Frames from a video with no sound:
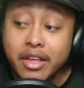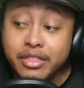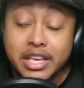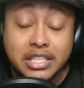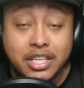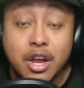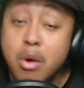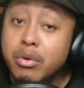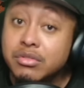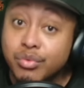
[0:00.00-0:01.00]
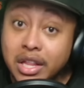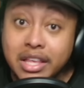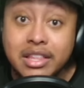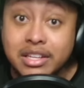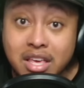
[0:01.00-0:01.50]
This year it was
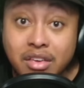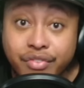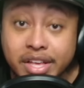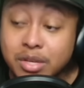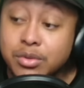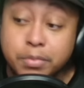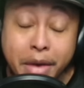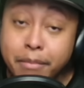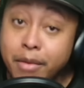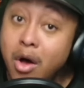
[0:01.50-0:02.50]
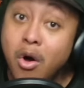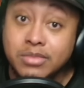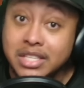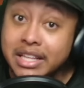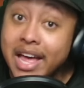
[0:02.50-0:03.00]
really the defense. It was Pat
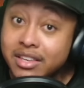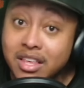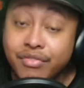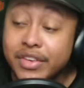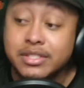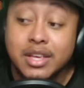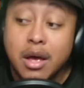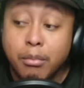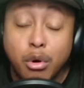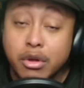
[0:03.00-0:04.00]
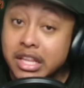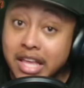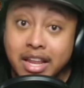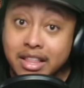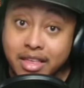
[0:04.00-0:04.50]
Mahomes and that defense more than
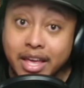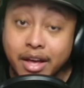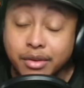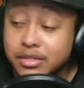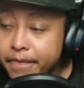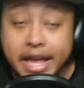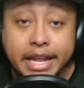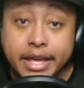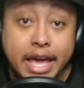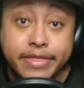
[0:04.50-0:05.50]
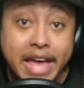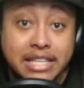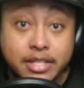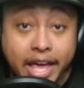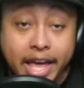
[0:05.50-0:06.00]
anything else. And again,
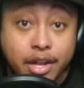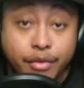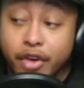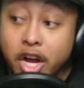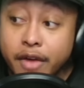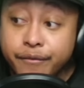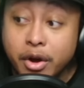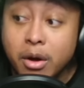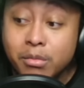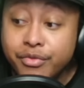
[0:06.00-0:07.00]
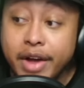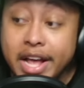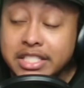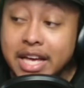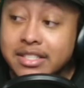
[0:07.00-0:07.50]
that's it for confirmed
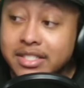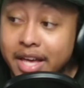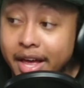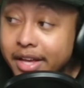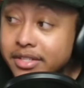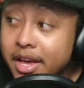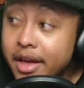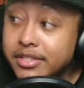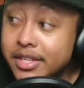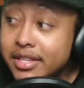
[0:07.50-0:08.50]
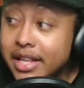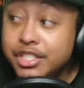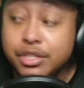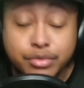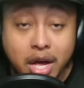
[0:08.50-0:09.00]
franchise tags. And just to
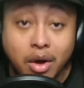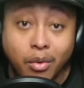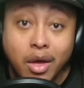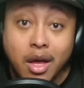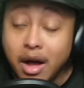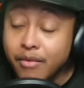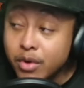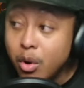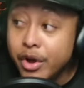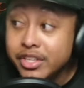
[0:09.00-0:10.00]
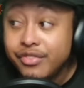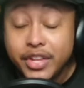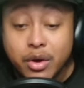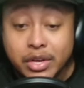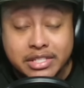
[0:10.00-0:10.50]
let you know, I'm recording this
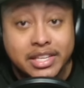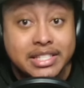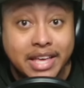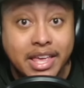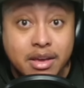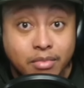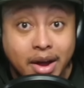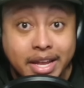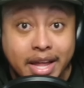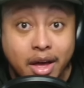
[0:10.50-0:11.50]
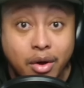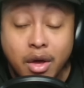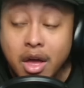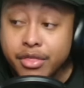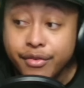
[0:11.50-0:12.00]
video at 6 a.m. right now.
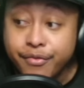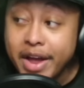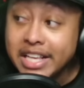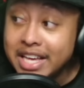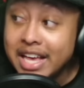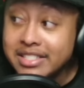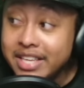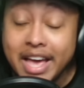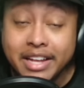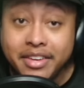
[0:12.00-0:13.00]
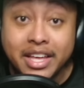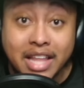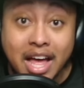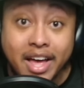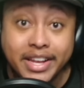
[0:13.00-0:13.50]
The franchise tag
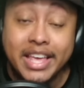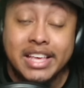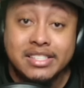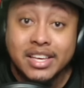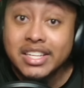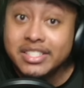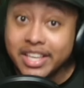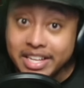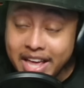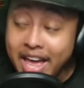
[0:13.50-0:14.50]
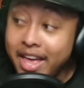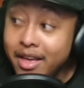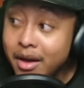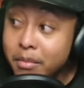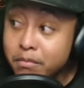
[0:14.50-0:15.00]
deadline is
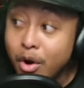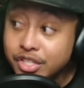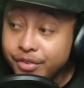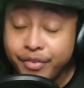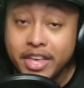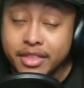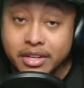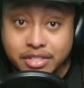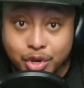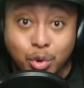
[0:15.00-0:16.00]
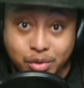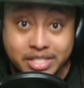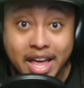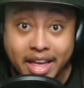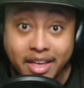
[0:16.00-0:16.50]
today, March 5th,
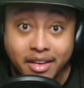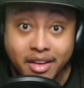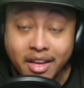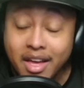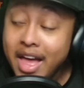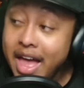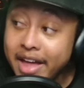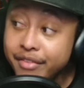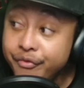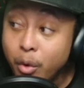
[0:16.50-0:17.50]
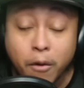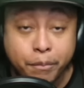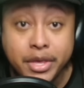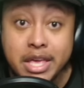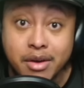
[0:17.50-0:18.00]
Tuesday at 4
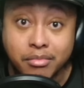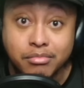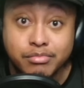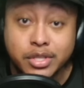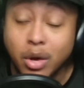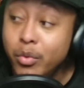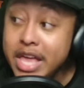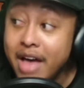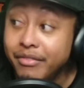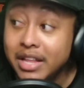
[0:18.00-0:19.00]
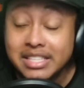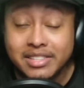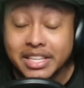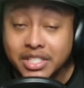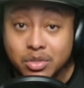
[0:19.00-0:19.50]
p.m. So we have less
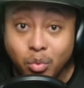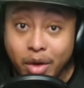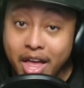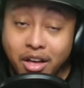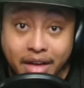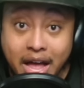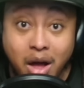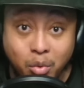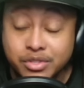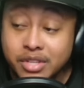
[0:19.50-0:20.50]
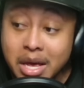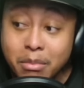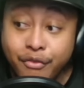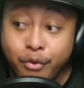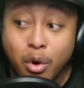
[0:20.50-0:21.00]
than 12 hours
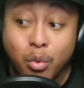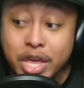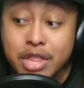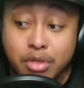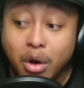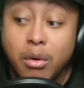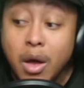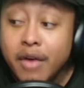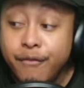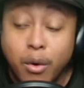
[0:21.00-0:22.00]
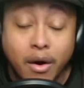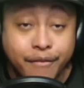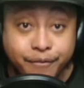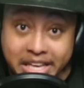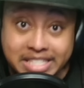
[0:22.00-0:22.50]
before we know for a
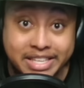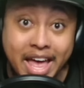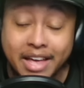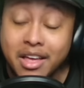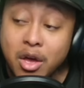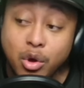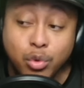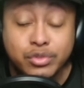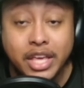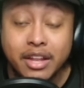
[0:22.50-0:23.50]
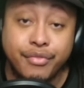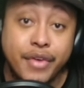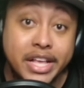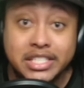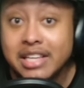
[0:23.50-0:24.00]
Fizzac who's getting
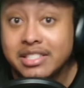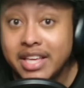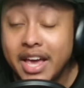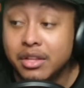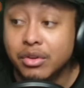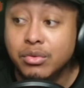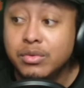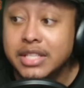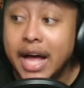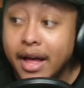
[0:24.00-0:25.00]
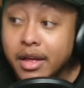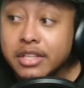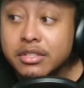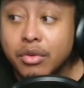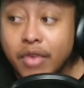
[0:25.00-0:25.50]
franchise tagged and who's not.
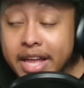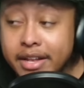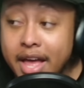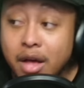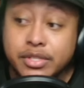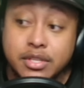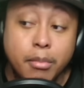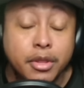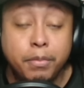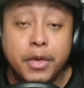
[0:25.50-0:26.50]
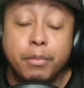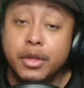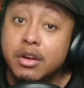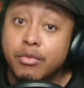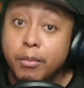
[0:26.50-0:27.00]
So right now, some of the people
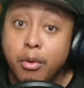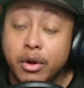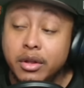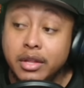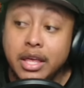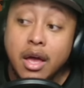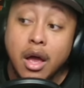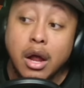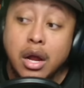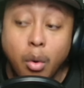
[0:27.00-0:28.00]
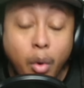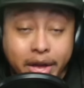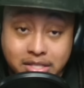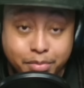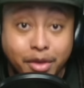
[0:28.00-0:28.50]
that are reportedly
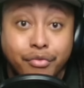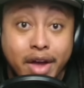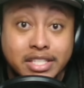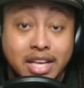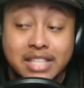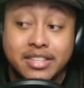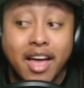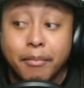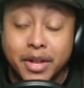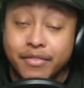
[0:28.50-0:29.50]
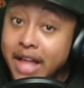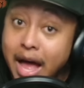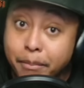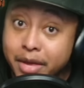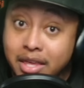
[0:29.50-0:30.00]
going to be franchise tagged but have
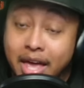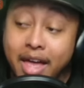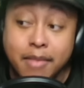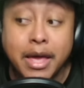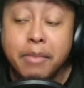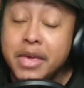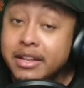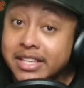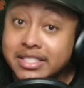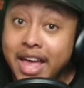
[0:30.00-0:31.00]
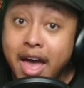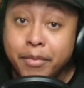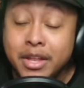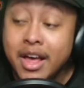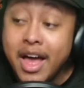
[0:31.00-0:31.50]
not been yet, and maybe it doesn't
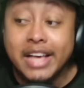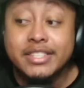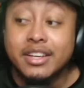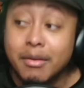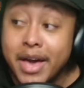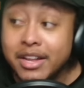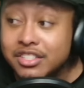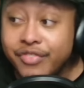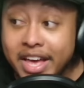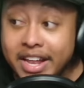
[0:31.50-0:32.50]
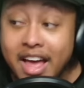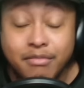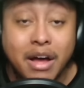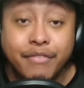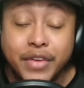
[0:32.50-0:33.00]
happen. As a Commanders fan, I
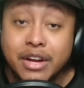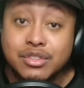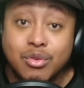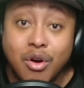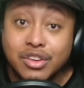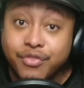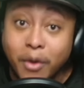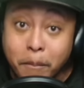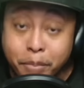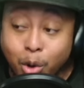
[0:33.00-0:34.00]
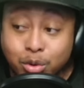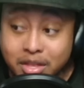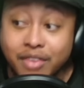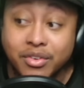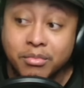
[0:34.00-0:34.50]
have my fingers crossed for both
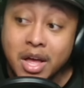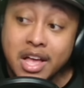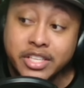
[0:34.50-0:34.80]
of them.